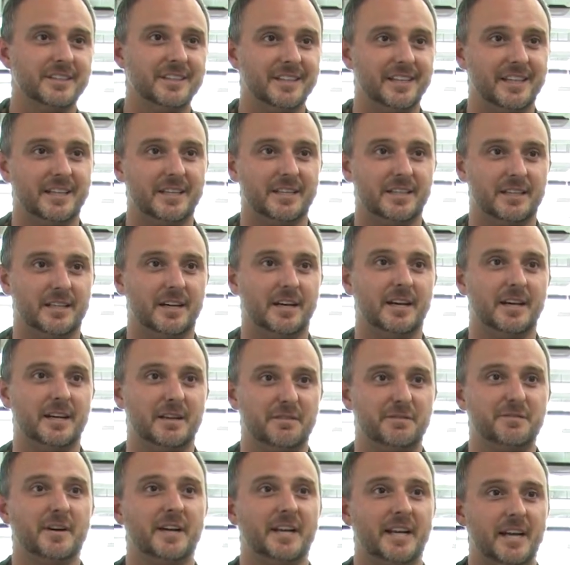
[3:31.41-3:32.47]
in
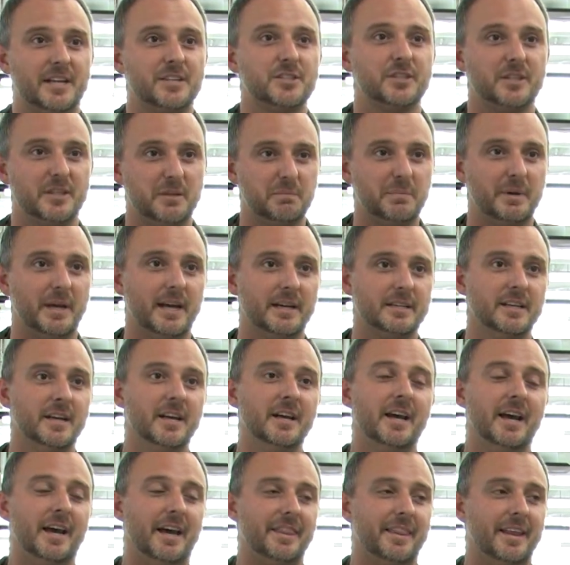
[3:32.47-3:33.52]
financial impact,
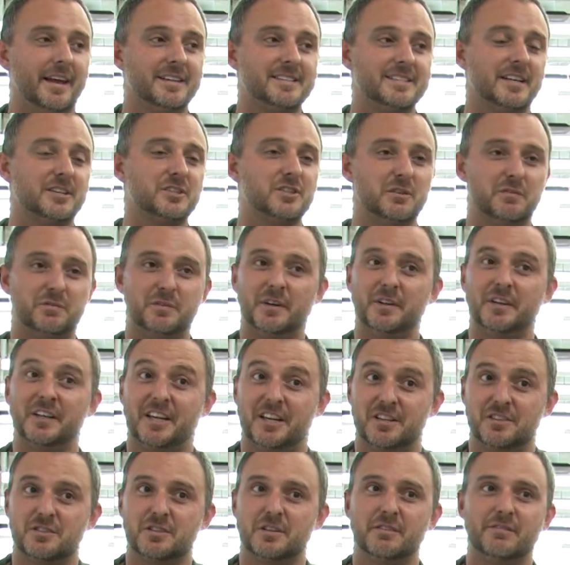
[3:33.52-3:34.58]
and that's actually a fairly
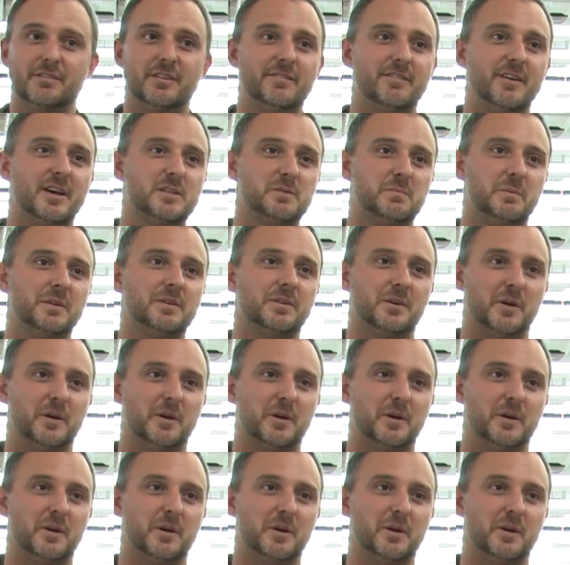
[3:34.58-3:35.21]
conservative estimate.